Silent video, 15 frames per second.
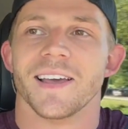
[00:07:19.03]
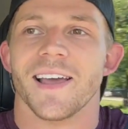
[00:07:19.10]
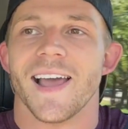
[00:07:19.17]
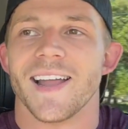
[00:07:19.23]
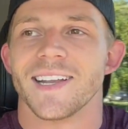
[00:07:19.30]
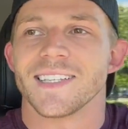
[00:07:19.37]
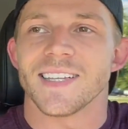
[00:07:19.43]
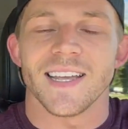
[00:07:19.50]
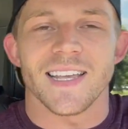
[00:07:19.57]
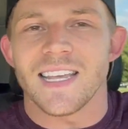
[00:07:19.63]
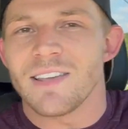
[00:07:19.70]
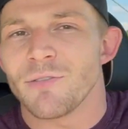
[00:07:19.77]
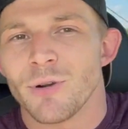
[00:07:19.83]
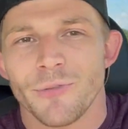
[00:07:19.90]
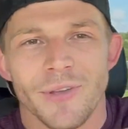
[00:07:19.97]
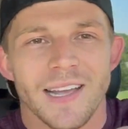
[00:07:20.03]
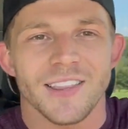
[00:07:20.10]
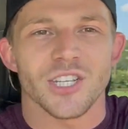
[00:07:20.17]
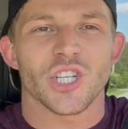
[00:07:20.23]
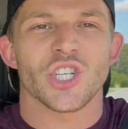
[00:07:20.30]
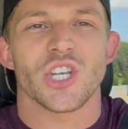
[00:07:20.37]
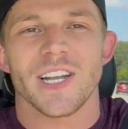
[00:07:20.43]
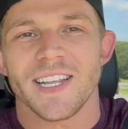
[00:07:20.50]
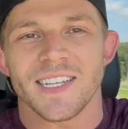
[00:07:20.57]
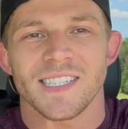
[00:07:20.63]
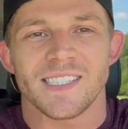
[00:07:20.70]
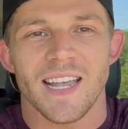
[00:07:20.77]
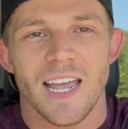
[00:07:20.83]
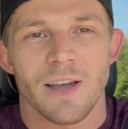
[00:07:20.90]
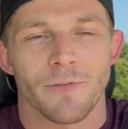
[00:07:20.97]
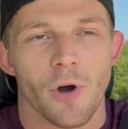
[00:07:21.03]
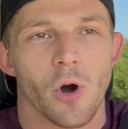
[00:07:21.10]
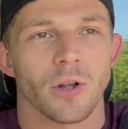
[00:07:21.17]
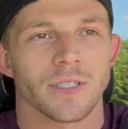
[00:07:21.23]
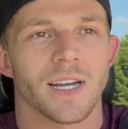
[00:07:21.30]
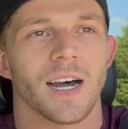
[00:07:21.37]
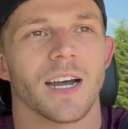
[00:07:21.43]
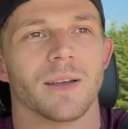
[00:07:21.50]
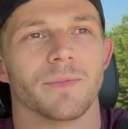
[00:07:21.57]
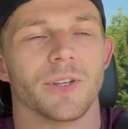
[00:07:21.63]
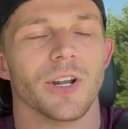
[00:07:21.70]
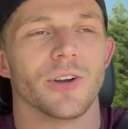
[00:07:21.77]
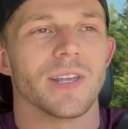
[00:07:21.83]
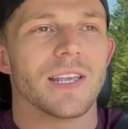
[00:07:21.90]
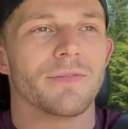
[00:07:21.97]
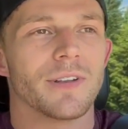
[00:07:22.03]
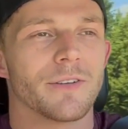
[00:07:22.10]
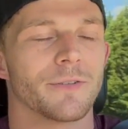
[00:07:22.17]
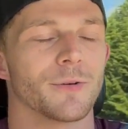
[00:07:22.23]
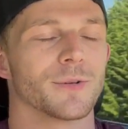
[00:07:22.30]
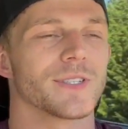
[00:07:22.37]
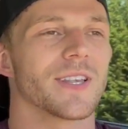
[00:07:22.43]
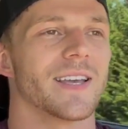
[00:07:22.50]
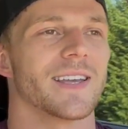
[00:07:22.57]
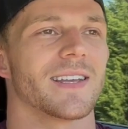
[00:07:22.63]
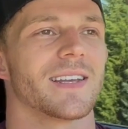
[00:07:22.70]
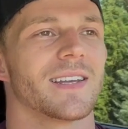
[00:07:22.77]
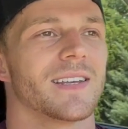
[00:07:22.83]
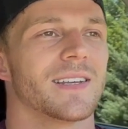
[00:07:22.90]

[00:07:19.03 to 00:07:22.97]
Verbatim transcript: And it's like, even if you had the shittiest day of all time, you know, even if it was like,